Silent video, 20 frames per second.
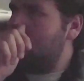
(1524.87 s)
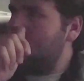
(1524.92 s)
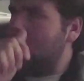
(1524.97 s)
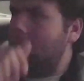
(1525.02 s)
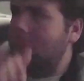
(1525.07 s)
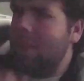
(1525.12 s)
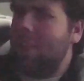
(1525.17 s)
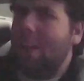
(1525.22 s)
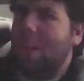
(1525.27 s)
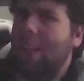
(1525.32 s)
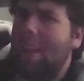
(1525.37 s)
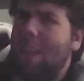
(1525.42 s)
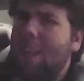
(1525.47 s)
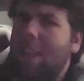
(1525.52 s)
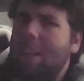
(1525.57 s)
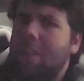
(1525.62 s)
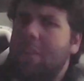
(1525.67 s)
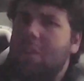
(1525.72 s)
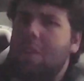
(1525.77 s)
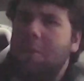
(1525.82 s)
the charming guy
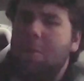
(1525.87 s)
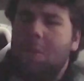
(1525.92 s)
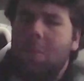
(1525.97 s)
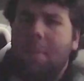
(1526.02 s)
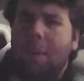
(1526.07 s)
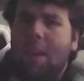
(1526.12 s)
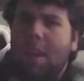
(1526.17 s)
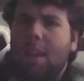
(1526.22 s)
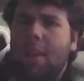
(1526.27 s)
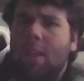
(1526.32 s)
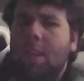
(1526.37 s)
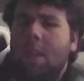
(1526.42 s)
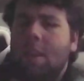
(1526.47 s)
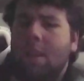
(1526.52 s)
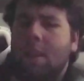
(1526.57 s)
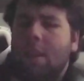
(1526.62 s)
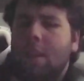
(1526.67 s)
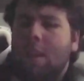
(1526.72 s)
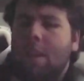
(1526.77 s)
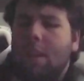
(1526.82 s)
and douchebag,
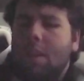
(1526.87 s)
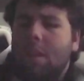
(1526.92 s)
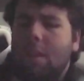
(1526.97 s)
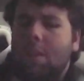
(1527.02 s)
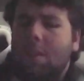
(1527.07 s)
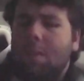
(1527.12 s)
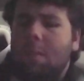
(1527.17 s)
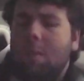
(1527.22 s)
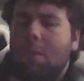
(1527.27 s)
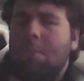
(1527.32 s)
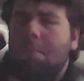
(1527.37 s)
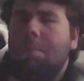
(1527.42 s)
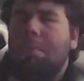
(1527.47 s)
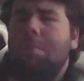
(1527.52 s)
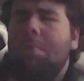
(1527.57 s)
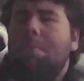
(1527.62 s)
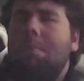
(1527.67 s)
or